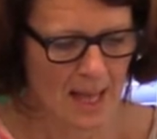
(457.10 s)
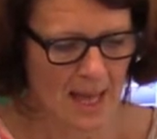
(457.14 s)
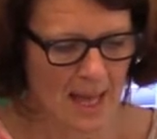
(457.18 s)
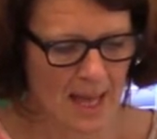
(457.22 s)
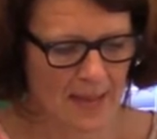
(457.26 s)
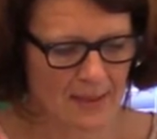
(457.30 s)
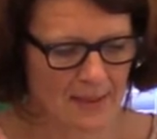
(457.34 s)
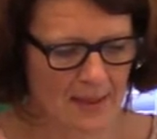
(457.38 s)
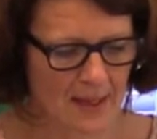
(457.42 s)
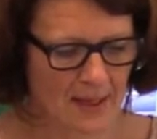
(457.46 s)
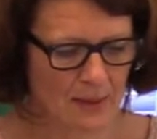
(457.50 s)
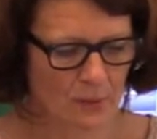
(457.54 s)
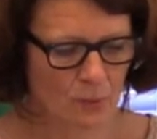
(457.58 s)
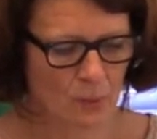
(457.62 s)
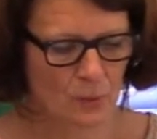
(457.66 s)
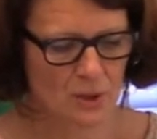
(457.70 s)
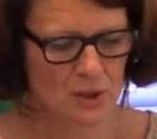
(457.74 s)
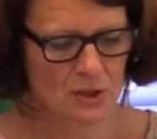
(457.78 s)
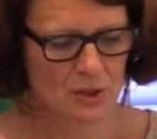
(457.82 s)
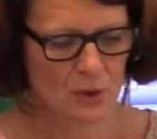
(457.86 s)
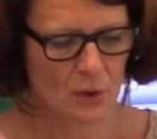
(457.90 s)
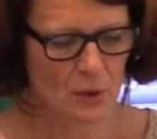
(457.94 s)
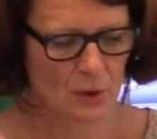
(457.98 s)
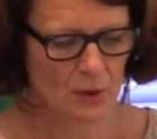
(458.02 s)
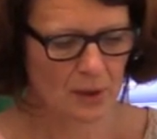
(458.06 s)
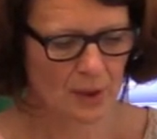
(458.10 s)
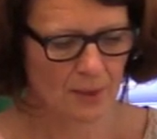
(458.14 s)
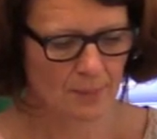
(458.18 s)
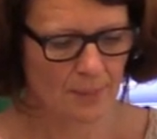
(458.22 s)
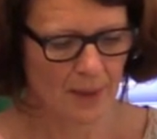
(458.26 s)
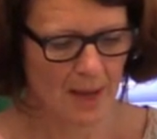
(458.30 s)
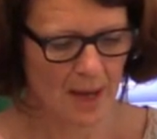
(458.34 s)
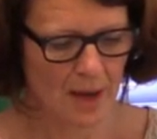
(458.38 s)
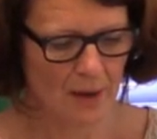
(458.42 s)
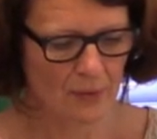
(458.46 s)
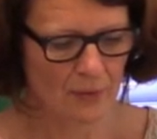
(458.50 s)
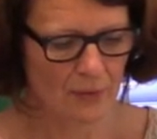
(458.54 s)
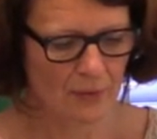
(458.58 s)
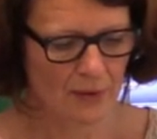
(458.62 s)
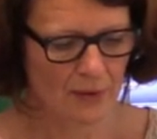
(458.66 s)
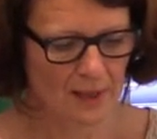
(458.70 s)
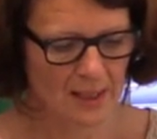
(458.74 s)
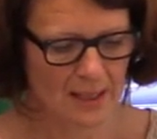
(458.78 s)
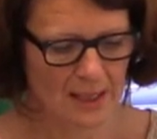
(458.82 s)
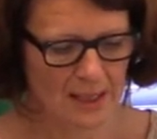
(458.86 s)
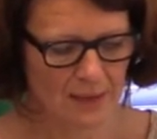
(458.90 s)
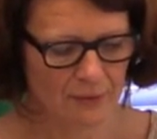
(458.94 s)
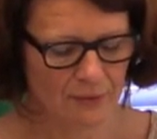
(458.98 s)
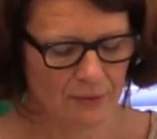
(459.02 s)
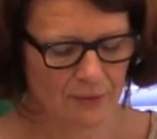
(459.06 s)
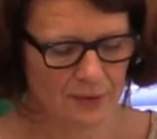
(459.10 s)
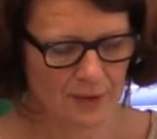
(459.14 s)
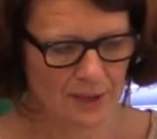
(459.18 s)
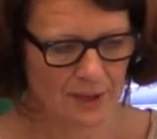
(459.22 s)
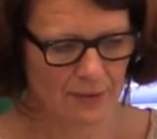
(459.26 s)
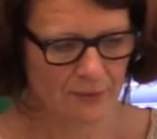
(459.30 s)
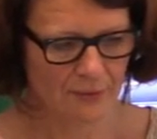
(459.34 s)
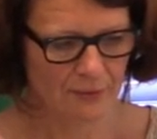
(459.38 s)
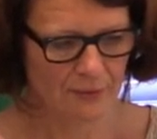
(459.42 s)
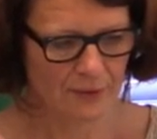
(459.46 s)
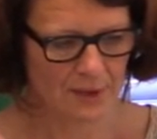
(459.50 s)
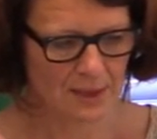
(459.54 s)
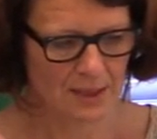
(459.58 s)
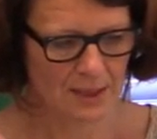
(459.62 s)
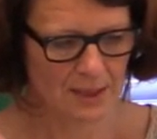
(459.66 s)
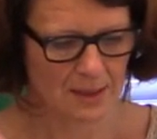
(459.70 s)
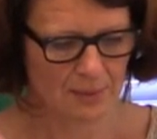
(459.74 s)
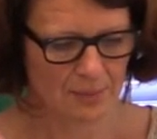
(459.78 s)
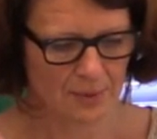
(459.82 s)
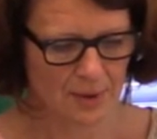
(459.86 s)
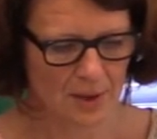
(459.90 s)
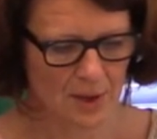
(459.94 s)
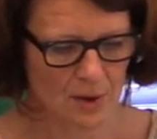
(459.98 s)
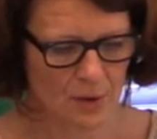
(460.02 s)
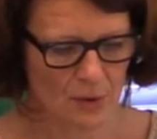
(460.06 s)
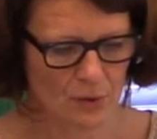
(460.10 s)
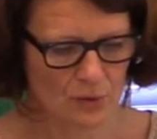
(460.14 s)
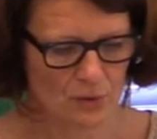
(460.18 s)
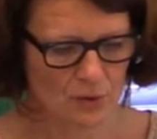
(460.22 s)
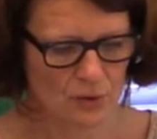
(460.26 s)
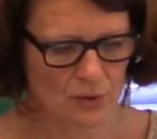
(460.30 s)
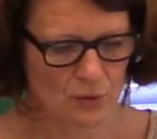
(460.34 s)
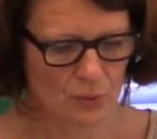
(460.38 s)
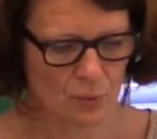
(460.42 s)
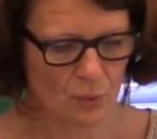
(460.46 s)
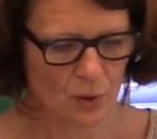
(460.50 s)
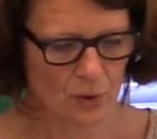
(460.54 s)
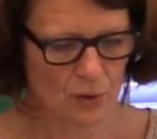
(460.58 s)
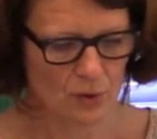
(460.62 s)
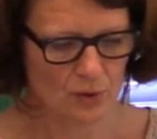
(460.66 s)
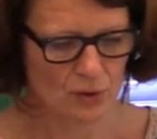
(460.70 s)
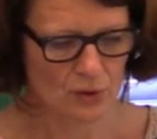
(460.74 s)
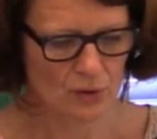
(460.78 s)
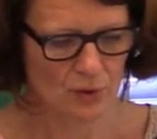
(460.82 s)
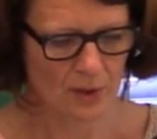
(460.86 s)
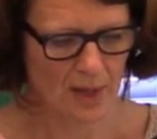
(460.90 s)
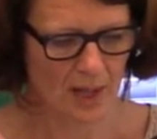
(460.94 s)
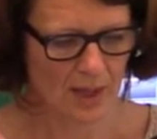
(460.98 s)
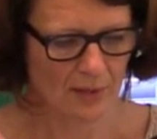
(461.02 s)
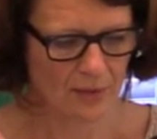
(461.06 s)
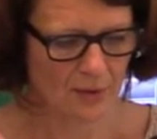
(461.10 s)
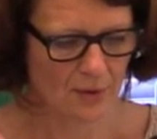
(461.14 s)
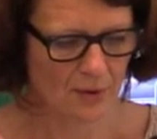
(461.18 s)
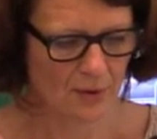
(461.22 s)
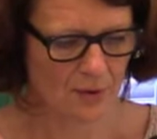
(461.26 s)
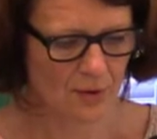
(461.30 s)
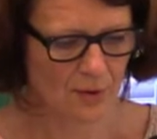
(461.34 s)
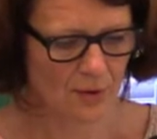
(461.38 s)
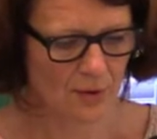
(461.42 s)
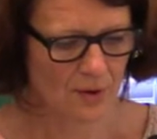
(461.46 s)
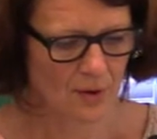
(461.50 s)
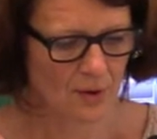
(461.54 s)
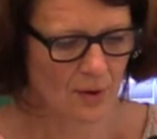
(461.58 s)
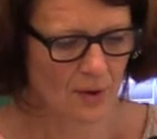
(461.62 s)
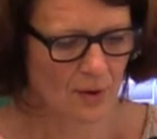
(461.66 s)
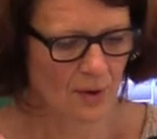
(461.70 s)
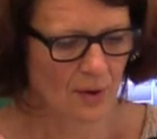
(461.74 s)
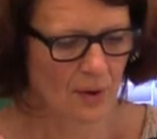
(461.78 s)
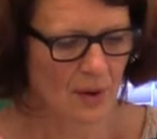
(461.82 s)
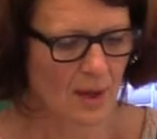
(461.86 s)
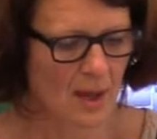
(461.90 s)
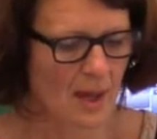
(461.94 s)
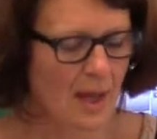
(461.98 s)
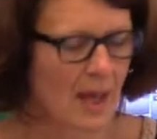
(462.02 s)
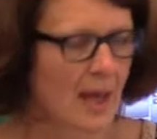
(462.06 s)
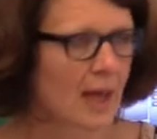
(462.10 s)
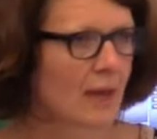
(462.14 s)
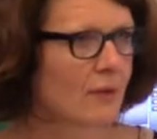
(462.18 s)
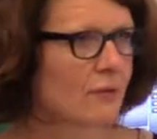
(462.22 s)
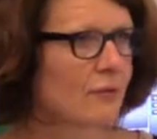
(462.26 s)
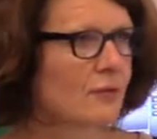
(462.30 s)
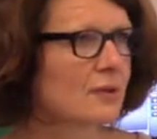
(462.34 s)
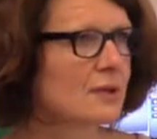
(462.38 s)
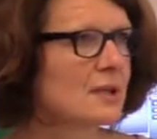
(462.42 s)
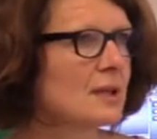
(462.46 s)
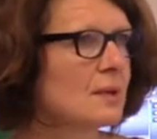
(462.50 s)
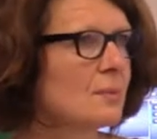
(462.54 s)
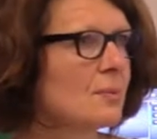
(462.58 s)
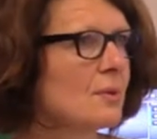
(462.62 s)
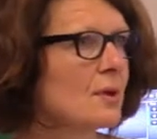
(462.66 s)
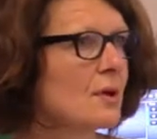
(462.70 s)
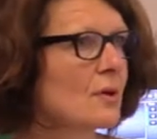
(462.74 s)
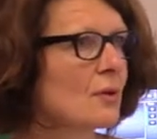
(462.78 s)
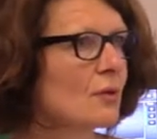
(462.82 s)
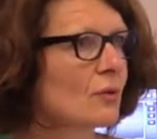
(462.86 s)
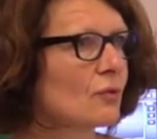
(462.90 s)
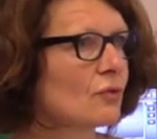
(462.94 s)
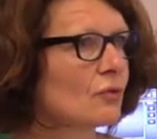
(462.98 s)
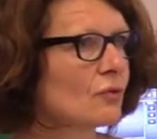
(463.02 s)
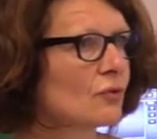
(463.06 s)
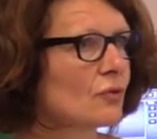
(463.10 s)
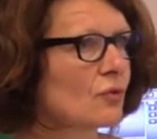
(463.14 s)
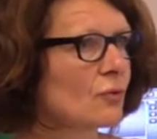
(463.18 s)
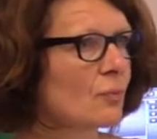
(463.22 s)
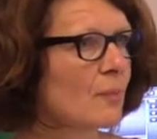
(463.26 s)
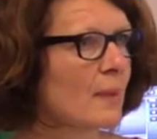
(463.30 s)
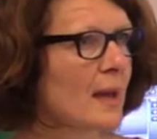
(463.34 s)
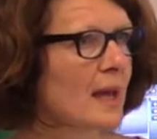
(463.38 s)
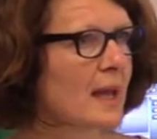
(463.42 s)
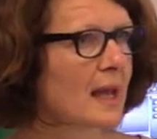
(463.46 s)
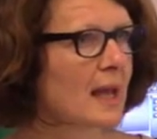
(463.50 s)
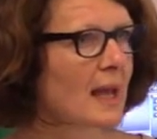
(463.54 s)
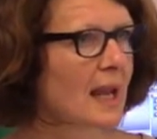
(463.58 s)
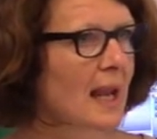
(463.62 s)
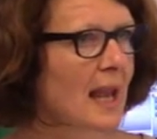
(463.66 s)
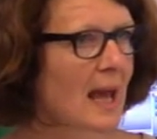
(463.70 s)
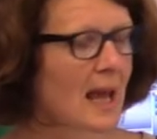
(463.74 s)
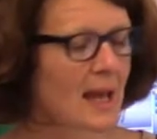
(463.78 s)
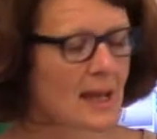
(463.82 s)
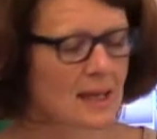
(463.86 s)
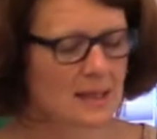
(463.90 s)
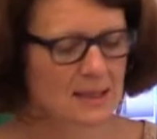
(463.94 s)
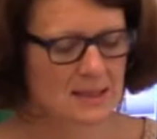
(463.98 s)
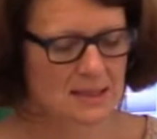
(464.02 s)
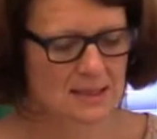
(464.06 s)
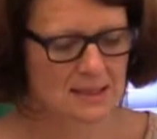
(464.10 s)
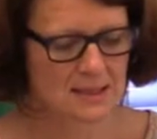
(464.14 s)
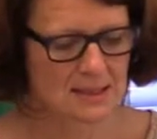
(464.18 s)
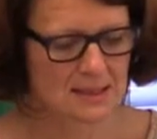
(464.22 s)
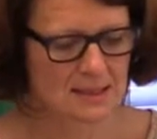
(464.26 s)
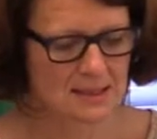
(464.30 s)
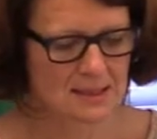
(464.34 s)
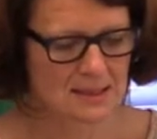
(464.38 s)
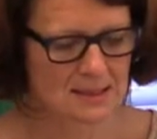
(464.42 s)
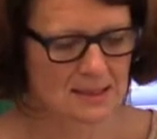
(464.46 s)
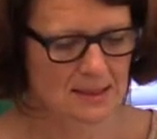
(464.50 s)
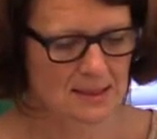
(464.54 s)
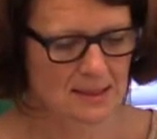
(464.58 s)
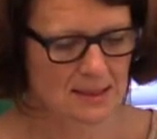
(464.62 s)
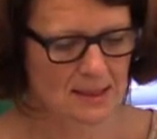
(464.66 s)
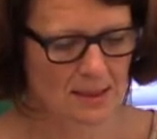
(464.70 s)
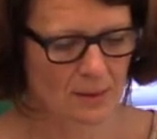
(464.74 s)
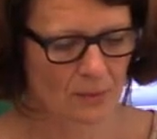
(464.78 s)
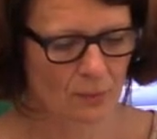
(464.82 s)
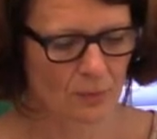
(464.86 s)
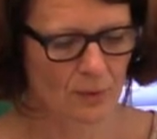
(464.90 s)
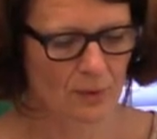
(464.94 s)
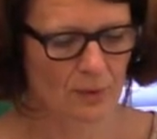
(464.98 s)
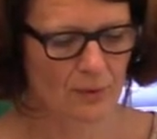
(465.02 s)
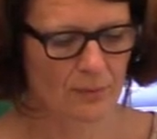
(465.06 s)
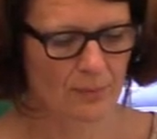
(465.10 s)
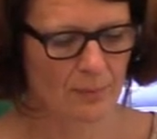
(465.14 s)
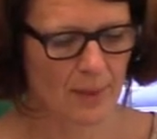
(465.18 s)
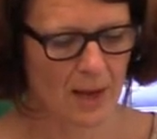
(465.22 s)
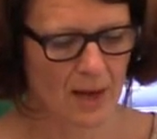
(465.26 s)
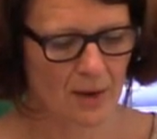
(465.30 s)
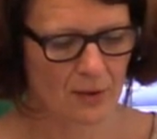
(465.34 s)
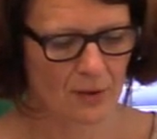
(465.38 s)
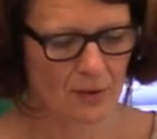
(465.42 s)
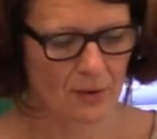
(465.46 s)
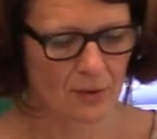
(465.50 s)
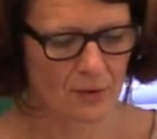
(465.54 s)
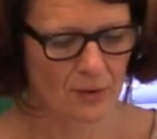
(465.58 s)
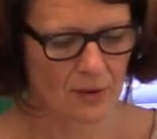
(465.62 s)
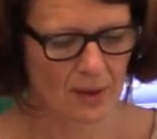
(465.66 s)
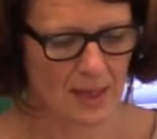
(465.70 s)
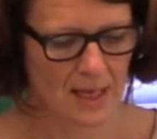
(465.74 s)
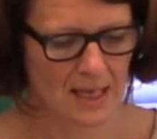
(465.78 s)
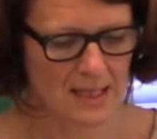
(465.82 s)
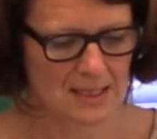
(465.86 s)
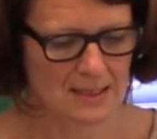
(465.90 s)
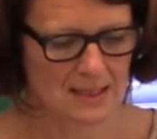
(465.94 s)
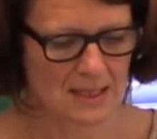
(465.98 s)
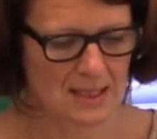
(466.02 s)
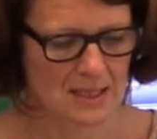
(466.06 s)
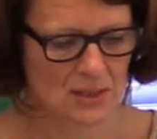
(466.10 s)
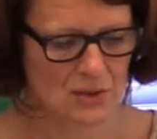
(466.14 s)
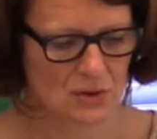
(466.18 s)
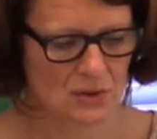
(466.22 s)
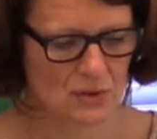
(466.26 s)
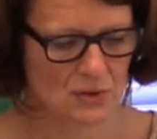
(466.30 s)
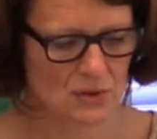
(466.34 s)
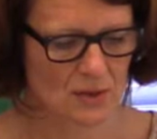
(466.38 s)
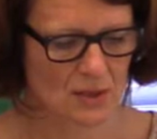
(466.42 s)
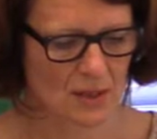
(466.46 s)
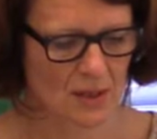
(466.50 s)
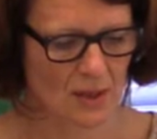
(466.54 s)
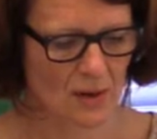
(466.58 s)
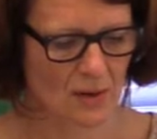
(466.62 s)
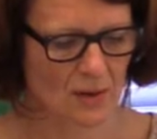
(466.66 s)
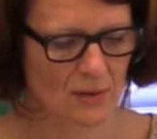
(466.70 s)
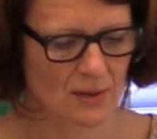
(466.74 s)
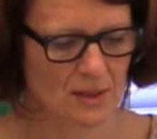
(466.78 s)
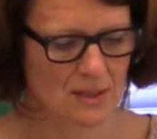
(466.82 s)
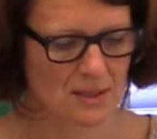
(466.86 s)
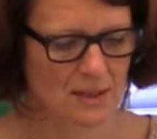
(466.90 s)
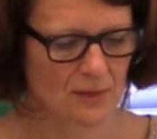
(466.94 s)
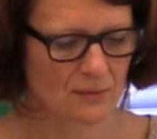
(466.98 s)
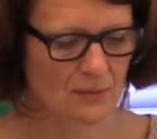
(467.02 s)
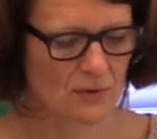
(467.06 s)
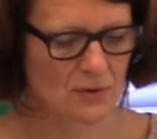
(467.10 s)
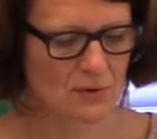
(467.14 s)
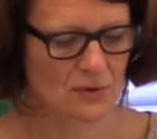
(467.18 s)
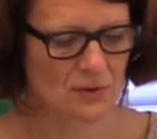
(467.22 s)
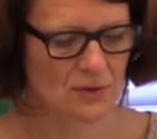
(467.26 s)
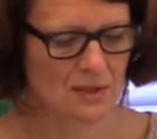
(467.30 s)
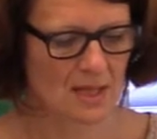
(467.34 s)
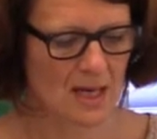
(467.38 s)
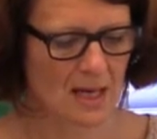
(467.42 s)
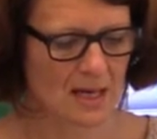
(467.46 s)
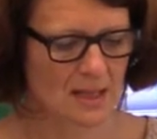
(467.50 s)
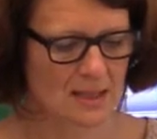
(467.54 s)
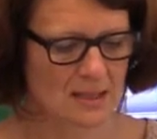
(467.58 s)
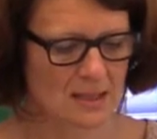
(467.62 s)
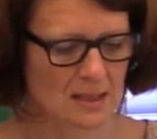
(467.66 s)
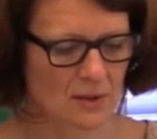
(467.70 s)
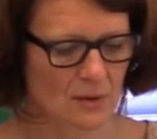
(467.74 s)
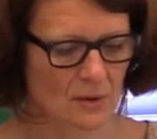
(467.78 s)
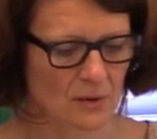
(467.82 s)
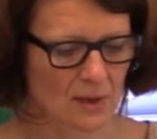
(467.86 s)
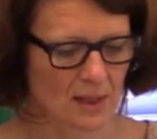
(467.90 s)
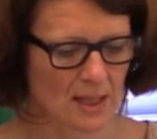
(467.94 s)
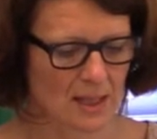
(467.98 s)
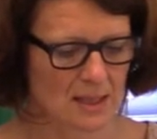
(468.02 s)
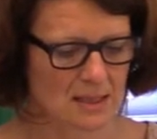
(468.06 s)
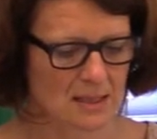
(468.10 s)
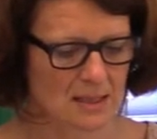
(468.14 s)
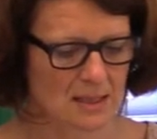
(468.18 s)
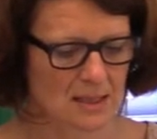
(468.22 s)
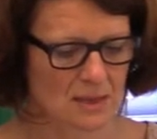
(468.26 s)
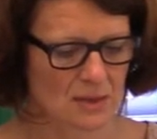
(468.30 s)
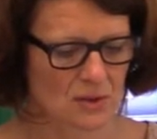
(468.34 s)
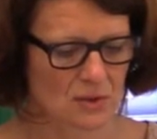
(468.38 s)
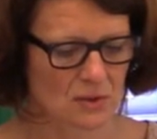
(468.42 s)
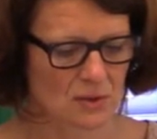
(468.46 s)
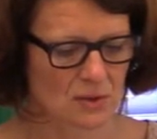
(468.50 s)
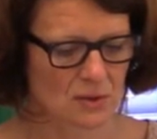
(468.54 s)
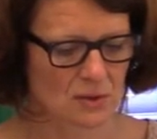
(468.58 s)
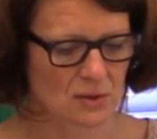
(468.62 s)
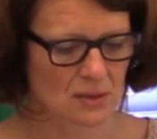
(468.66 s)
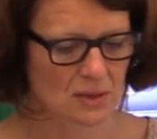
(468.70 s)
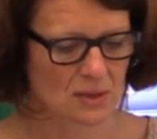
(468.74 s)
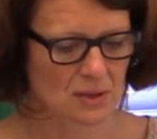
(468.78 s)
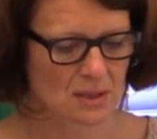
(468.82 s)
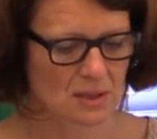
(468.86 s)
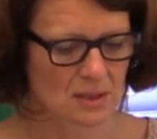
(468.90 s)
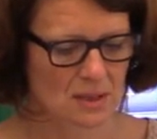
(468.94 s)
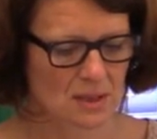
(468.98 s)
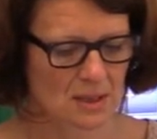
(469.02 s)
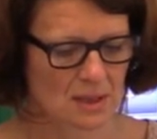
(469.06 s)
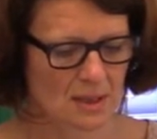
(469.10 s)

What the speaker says: And then we talked about the need for different DPOs to work together and for DPOs to make alliances with parent organizations and other civil society organizations.